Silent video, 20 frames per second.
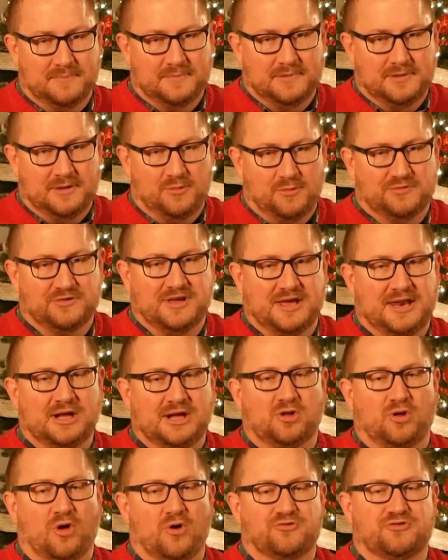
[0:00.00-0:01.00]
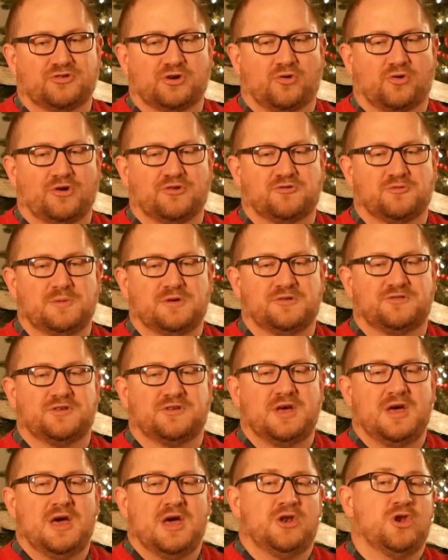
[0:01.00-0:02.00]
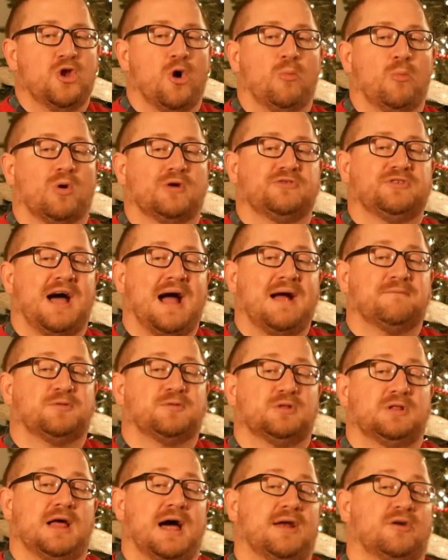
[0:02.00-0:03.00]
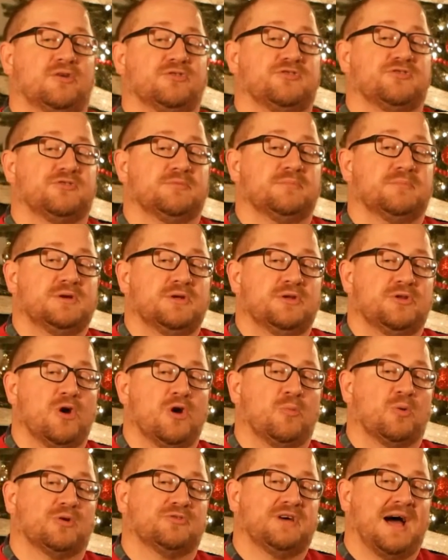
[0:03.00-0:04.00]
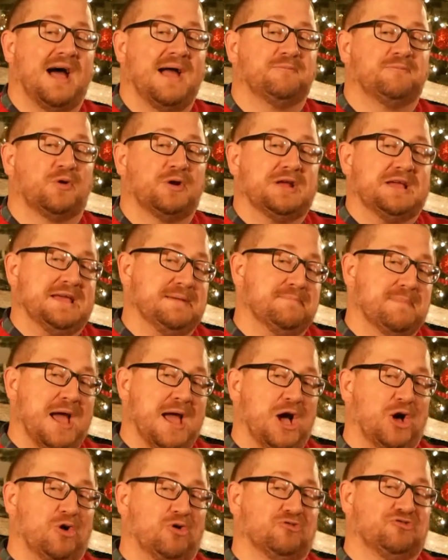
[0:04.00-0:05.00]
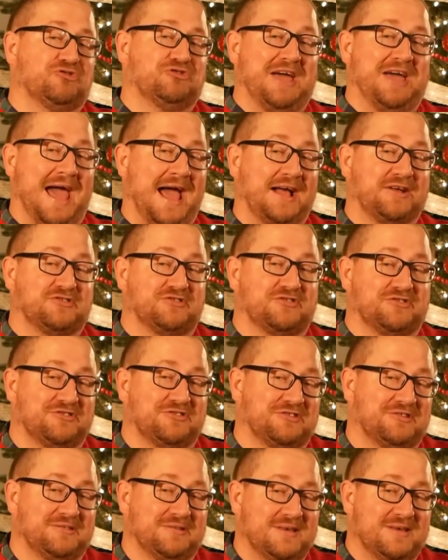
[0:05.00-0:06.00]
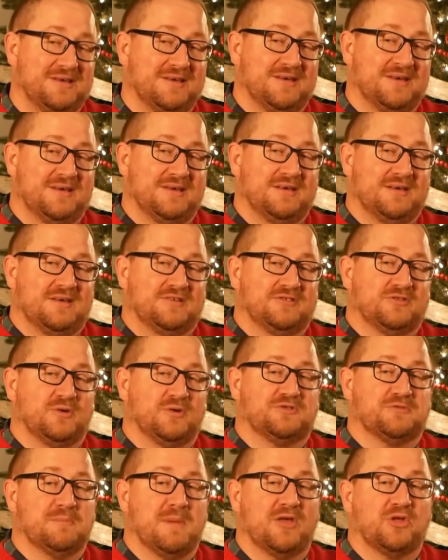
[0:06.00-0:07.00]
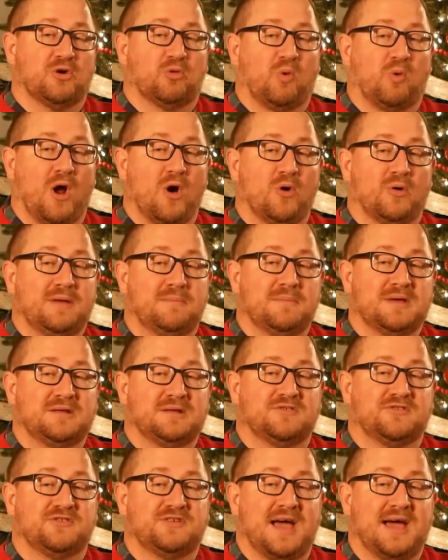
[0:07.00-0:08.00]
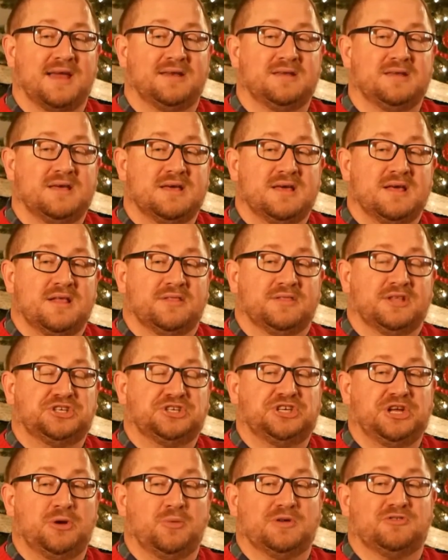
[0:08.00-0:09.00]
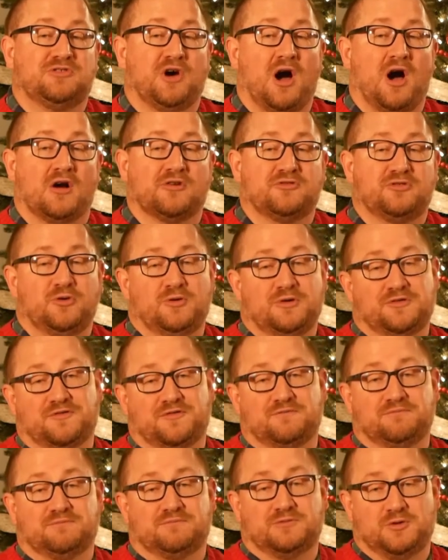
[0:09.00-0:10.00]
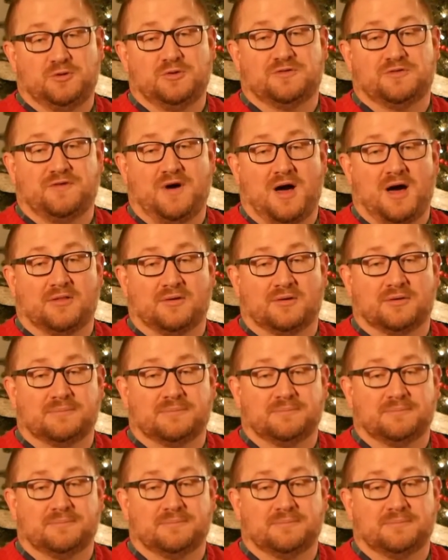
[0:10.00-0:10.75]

It was getting close to Christmas. No more time for letters, no more time for emails, texts. So his mother wrote him and said that she would talk to his, to his father.